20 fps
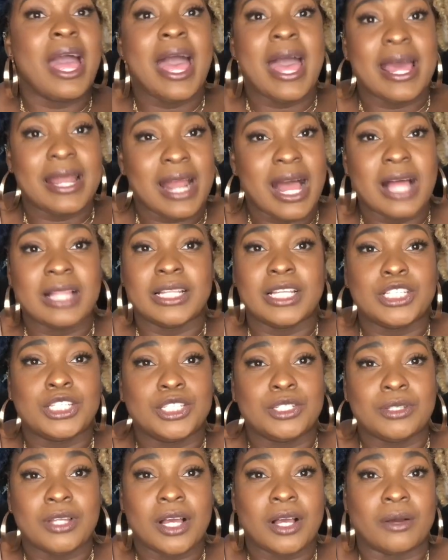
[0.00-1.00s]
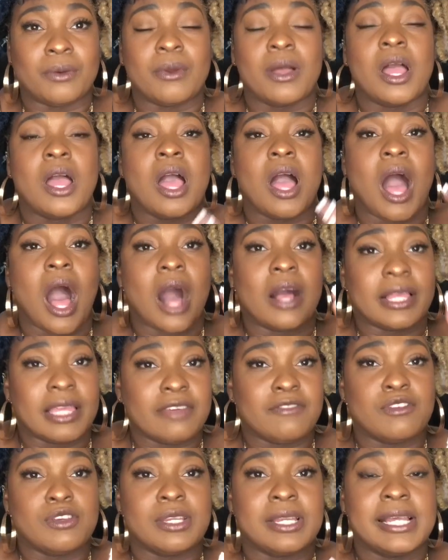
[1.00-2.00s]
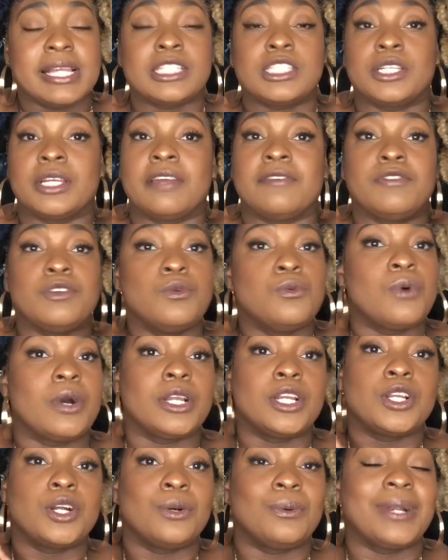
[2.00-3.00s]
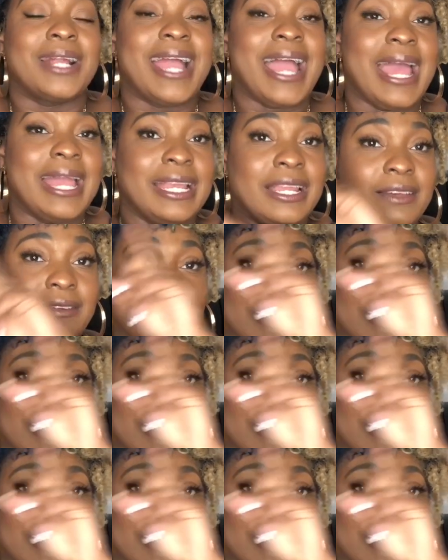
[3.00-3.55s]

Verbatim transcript: and I'll let you know. I'll give you an answer. If you want to know where any of